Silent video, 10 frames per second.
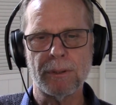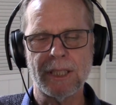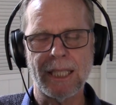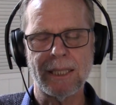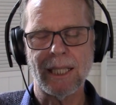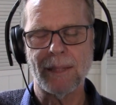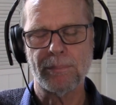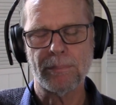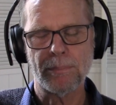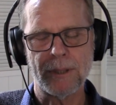
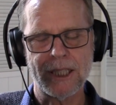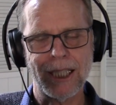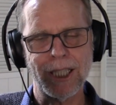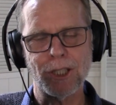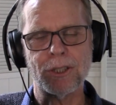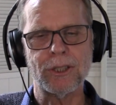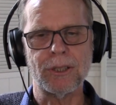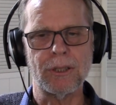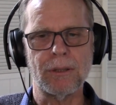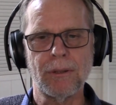pretending
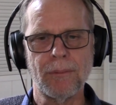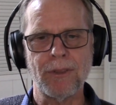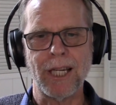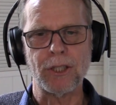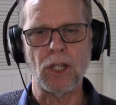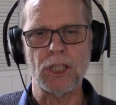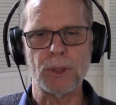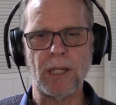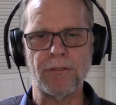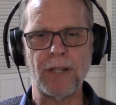not to
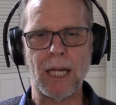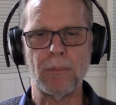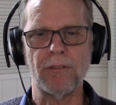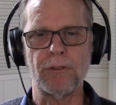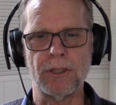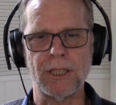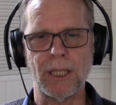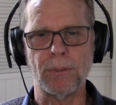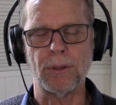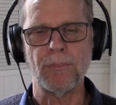acknowledge my family, for
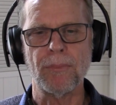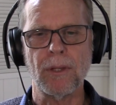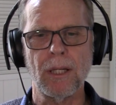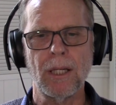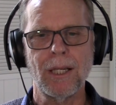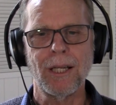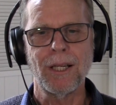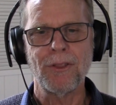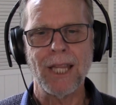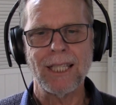example,
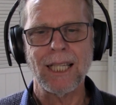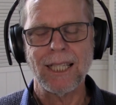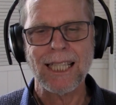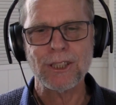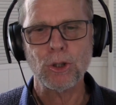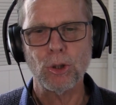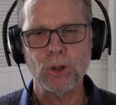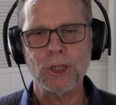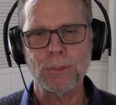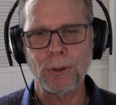then that's
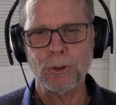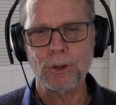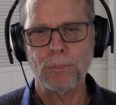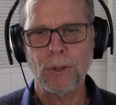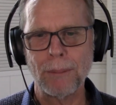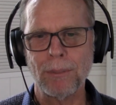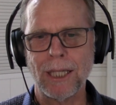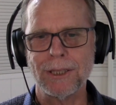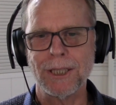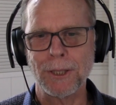called spiritual
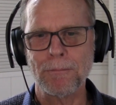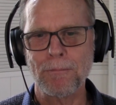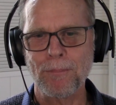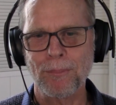bypassing.